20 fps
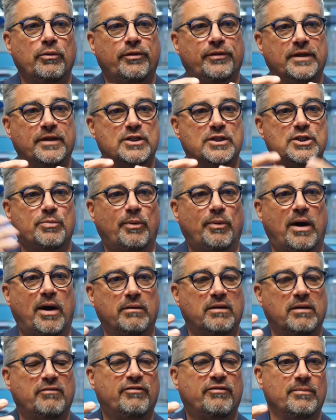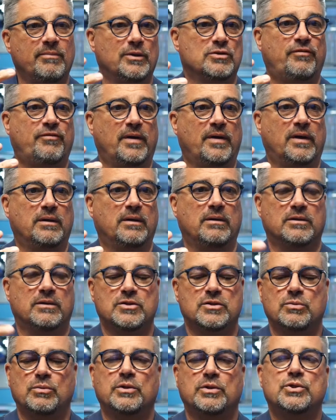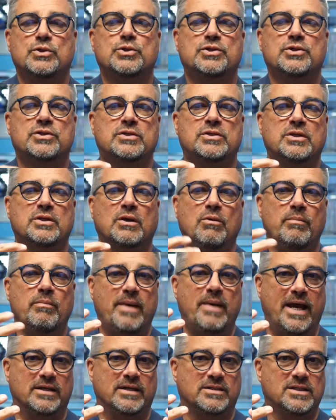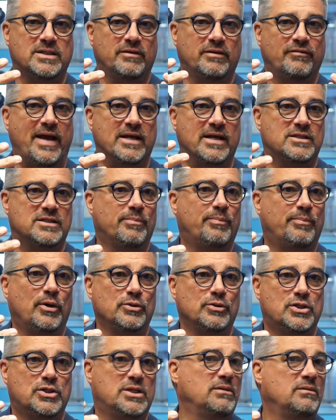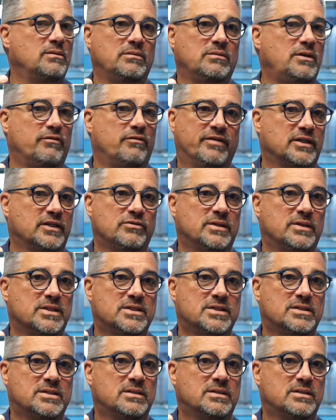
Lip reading: that sprouted from those failures were so massive as opposed to your victories?